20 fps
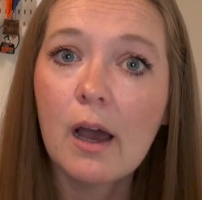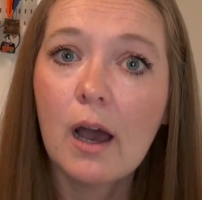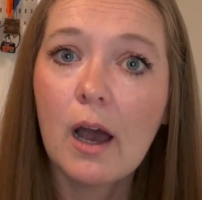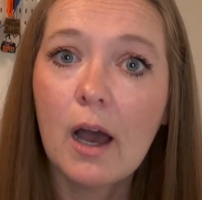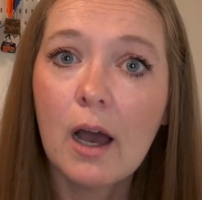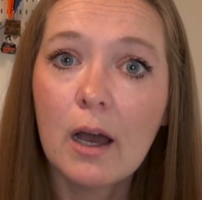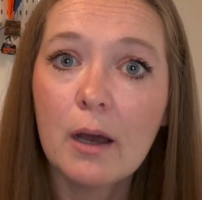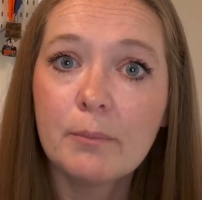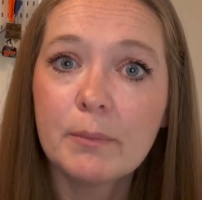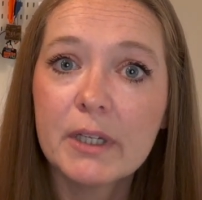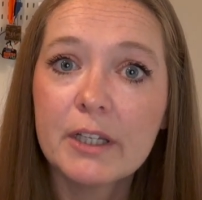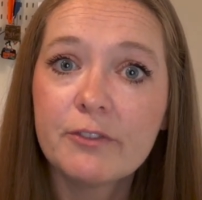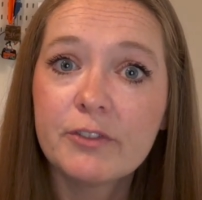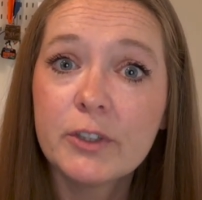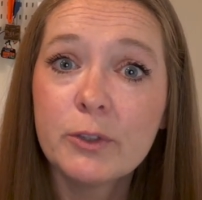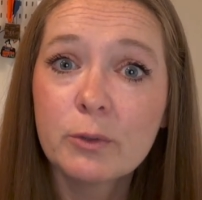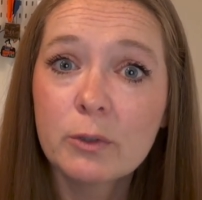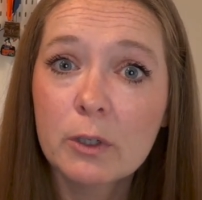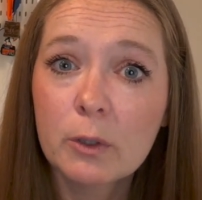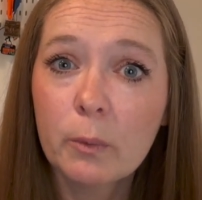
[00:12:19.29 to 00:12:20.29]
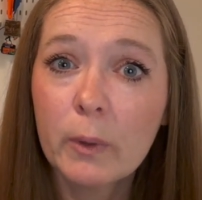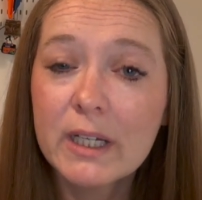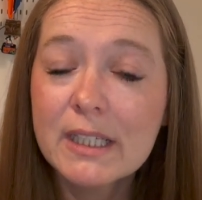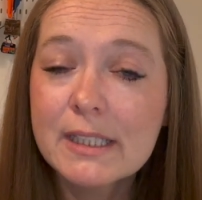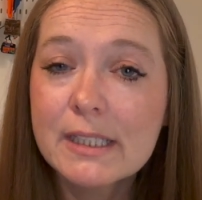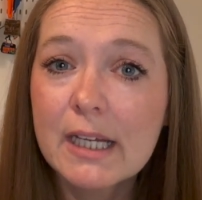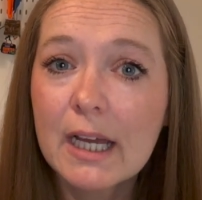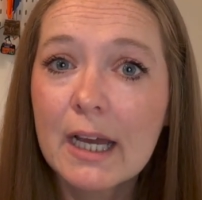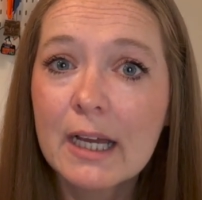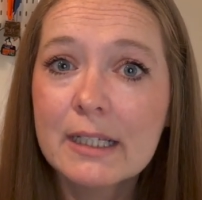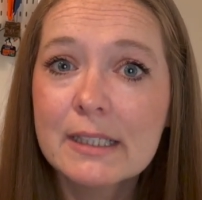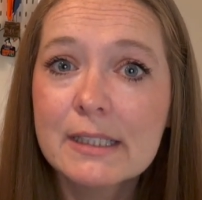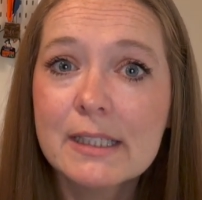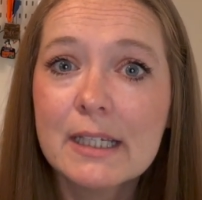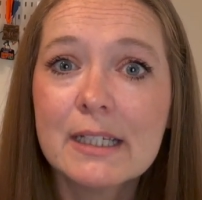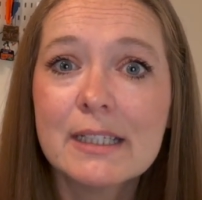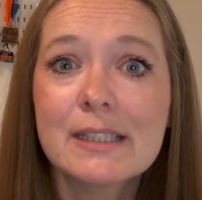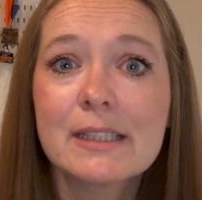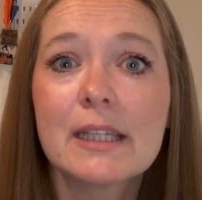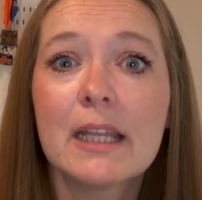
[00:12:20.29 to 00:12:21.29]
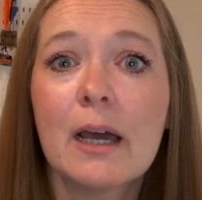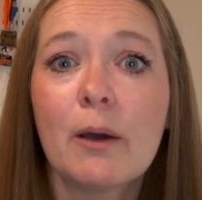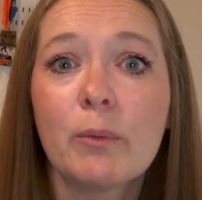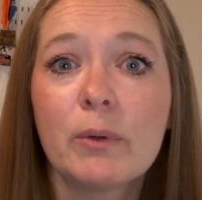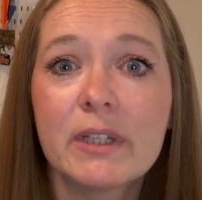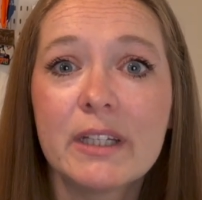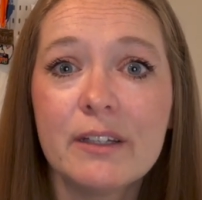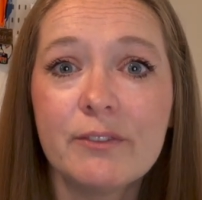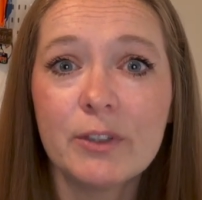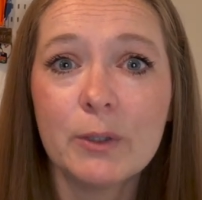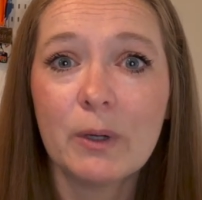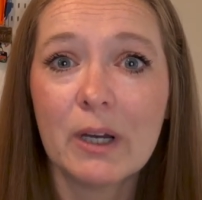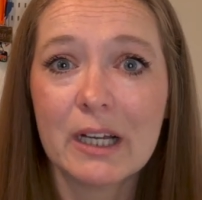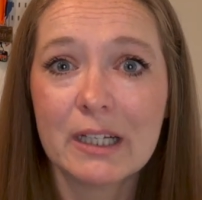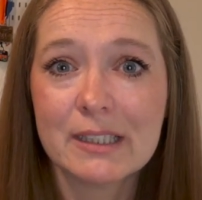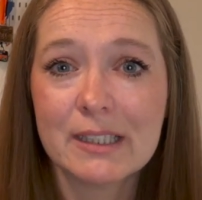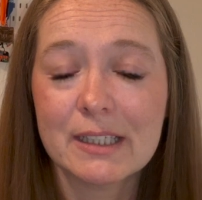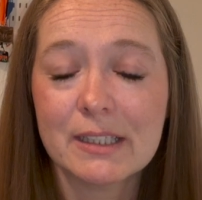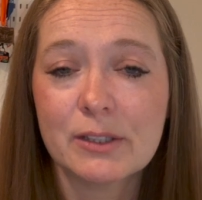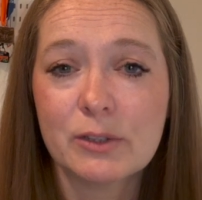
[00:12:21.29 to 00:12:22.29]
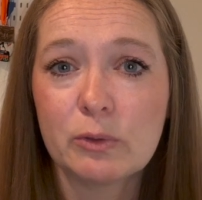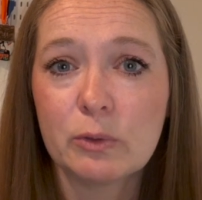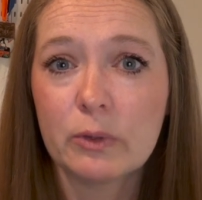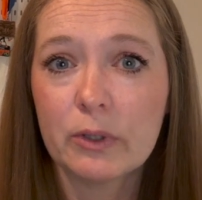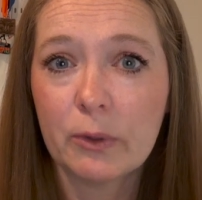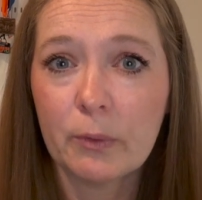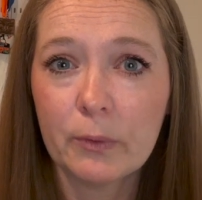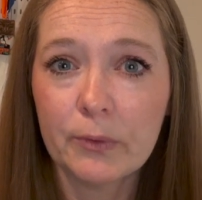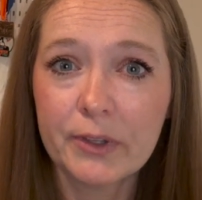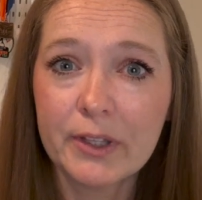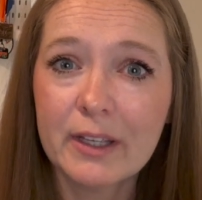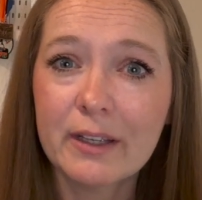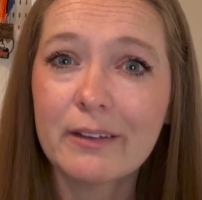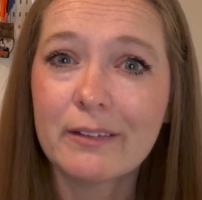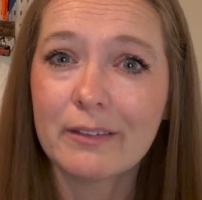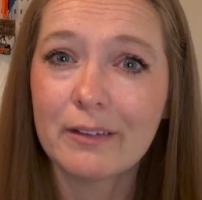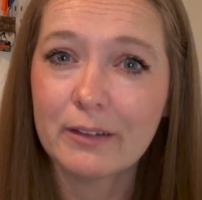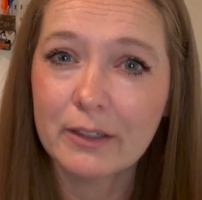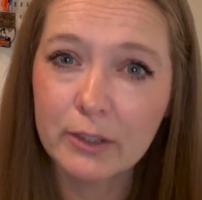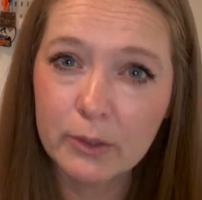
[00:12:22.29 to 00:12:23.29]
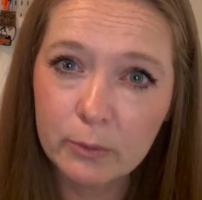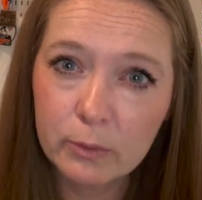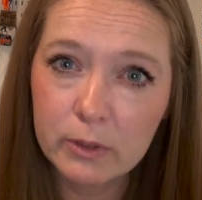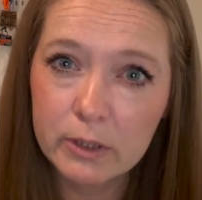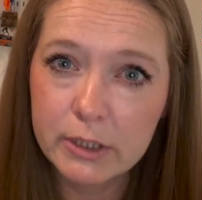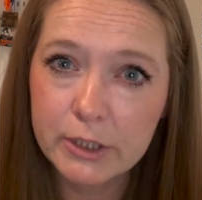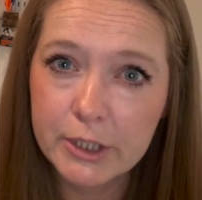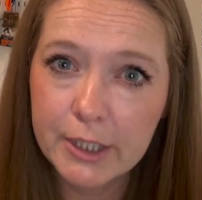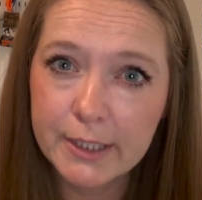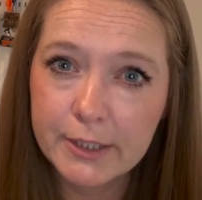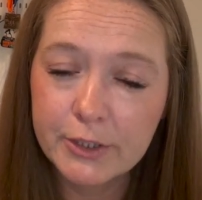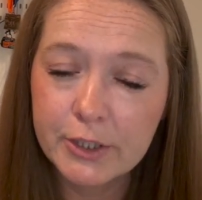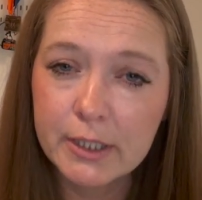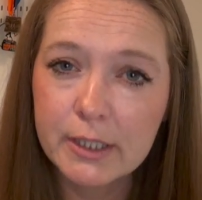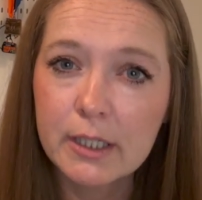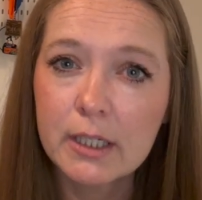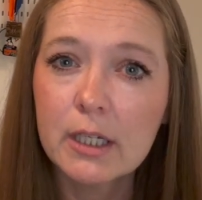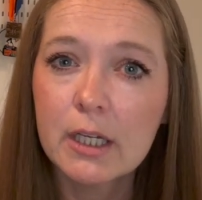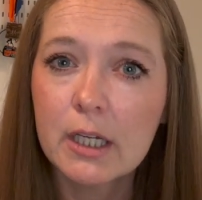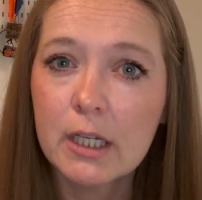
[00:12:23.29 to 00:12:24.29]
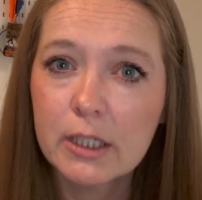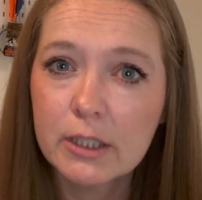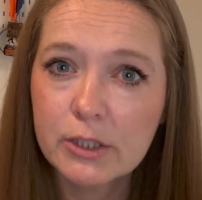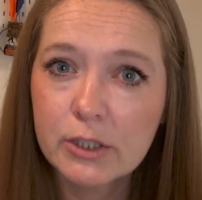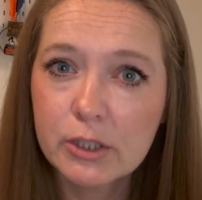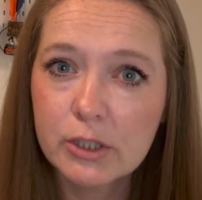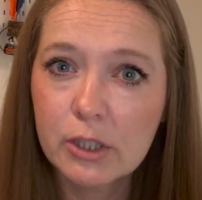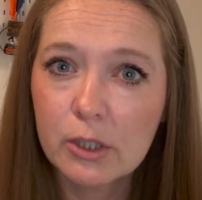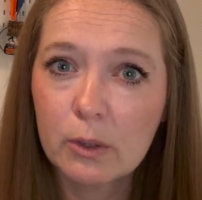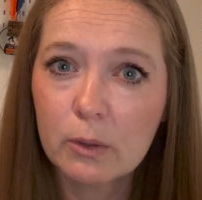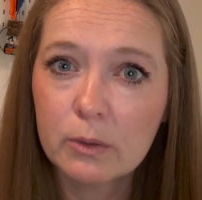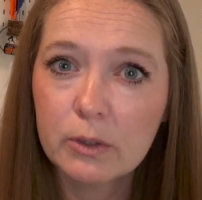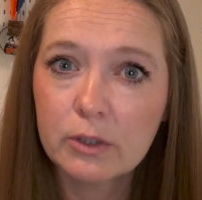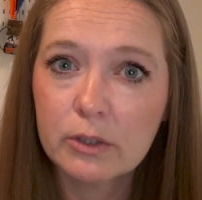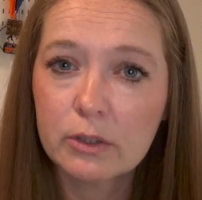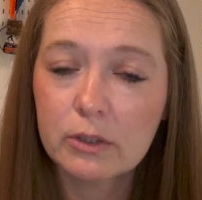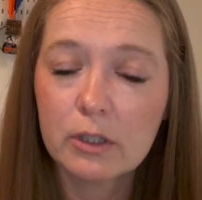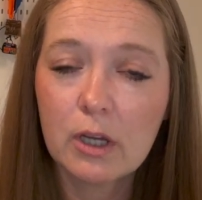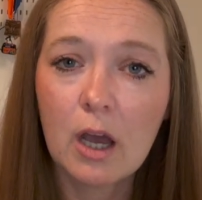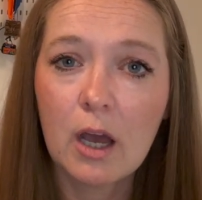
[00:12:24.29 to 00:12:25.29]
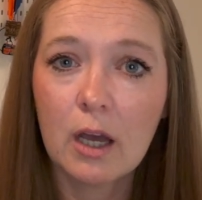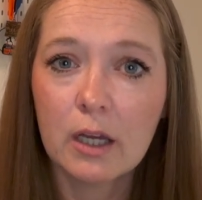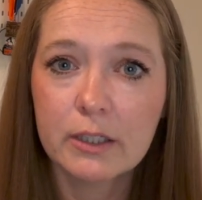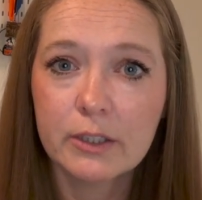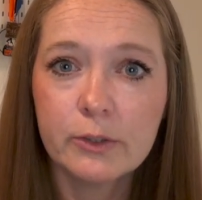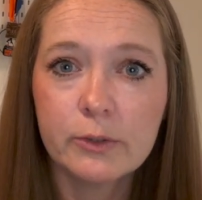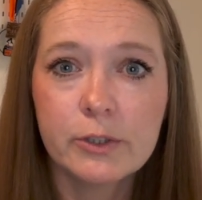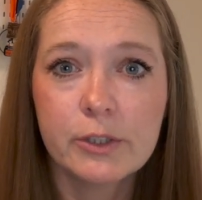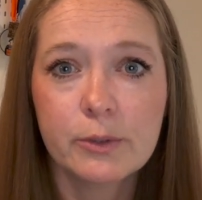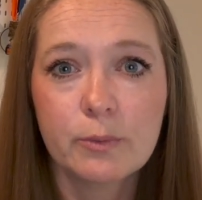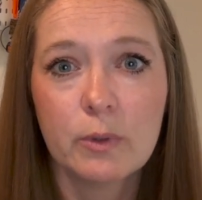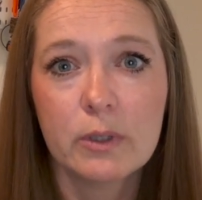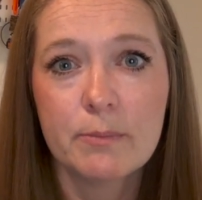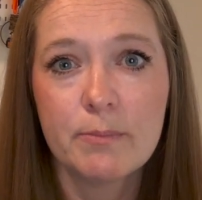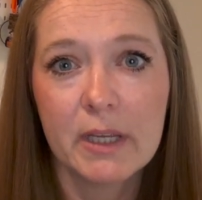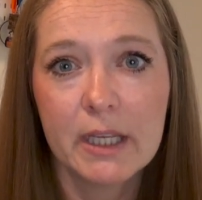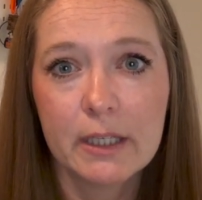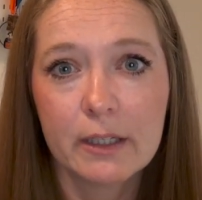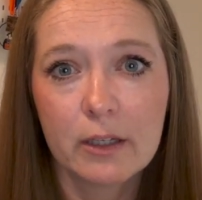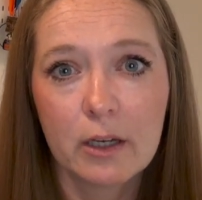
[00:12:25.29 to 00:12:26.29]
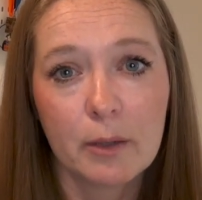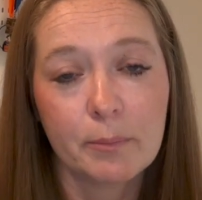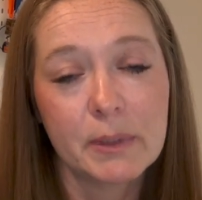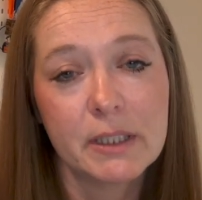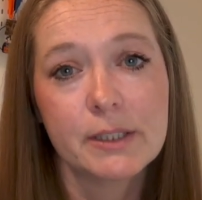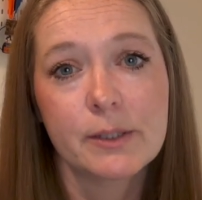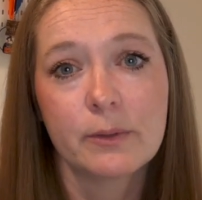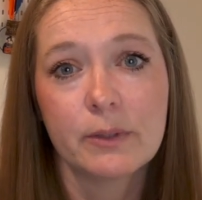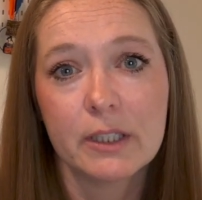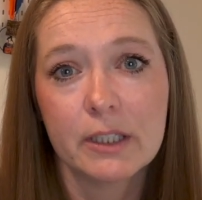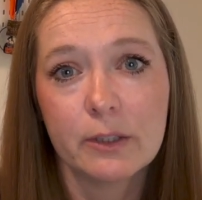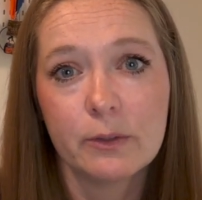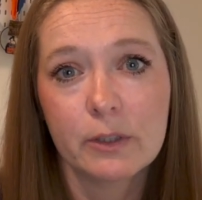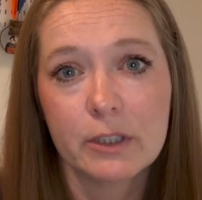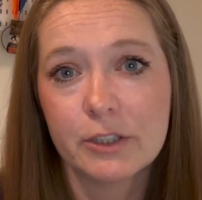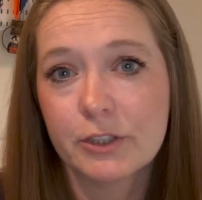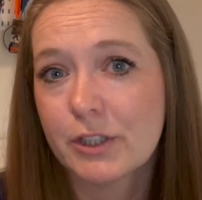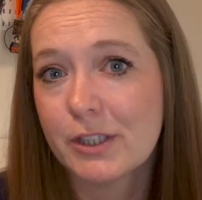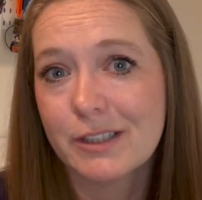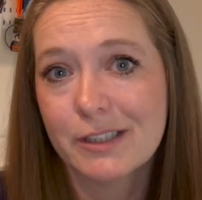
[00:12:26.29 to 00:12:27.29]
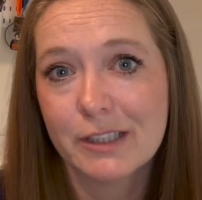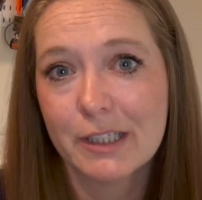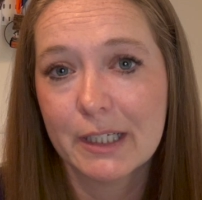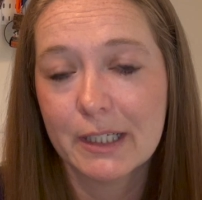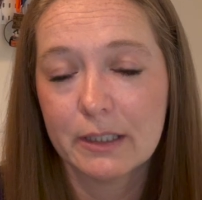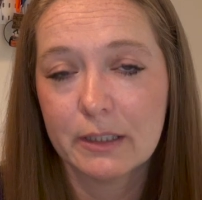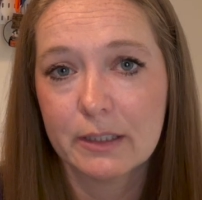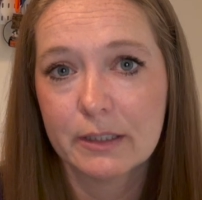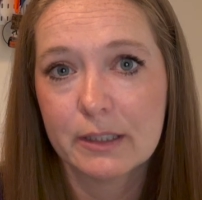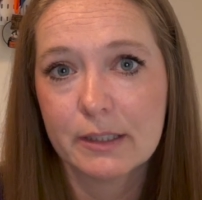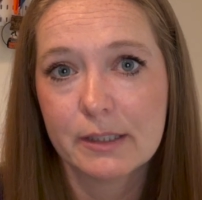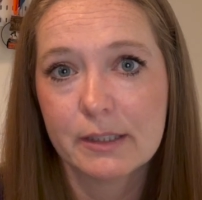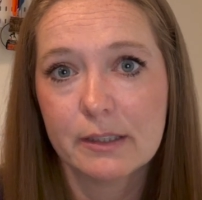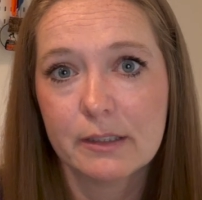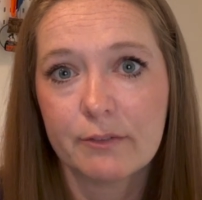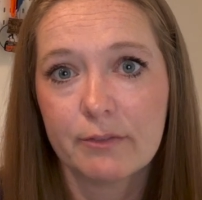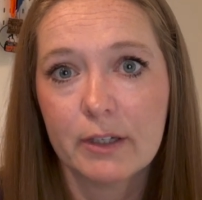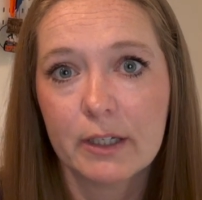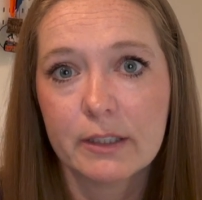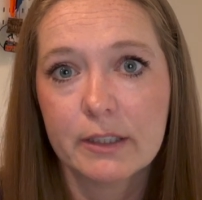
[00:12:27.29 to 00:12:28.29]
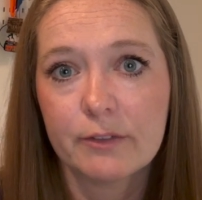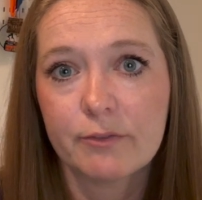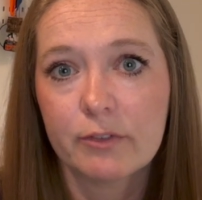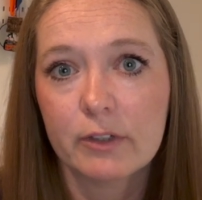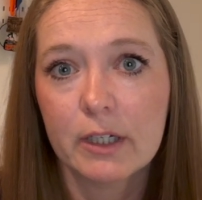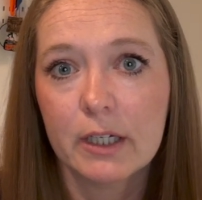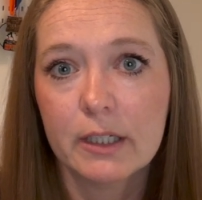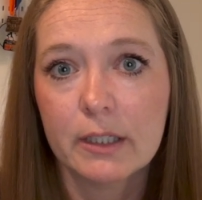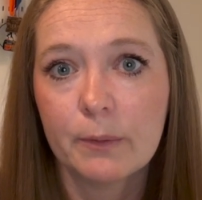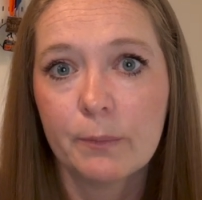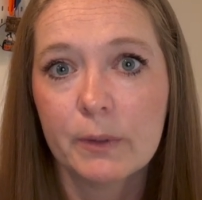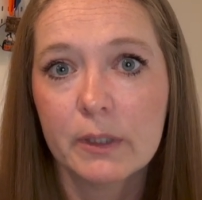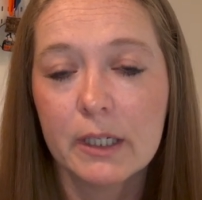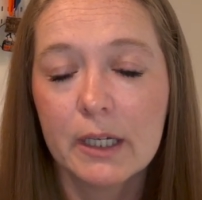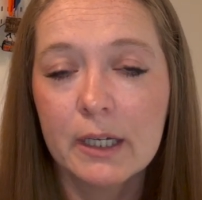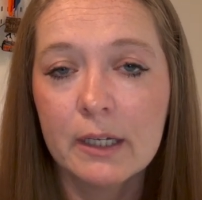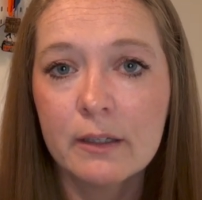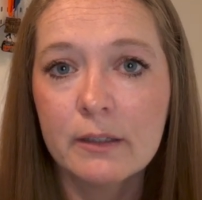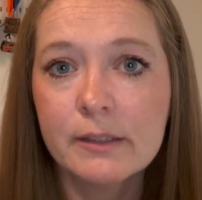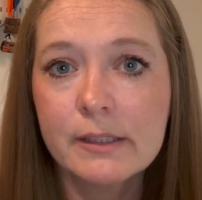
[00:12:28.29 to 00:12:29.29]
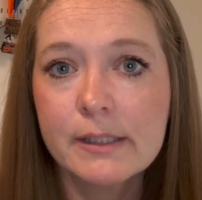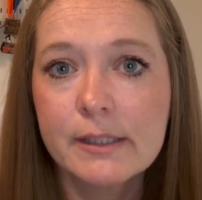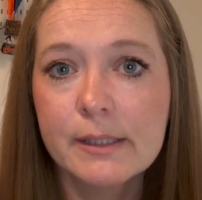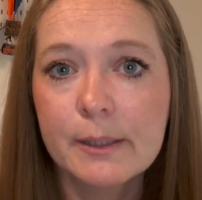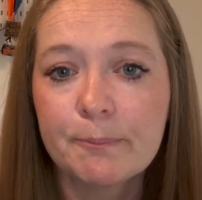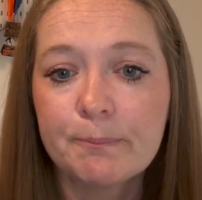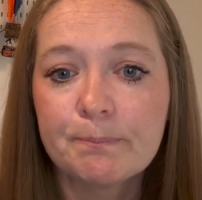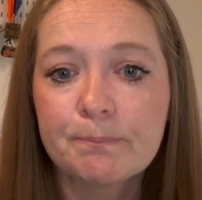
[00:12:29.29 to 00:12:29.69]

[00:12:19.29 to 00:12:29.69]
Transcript: Um, if you request access, that would give you access to the whole thing and then you could change it. So uh, you just wanna make a copy so that you can change it and it doesn't affect it for anyone else.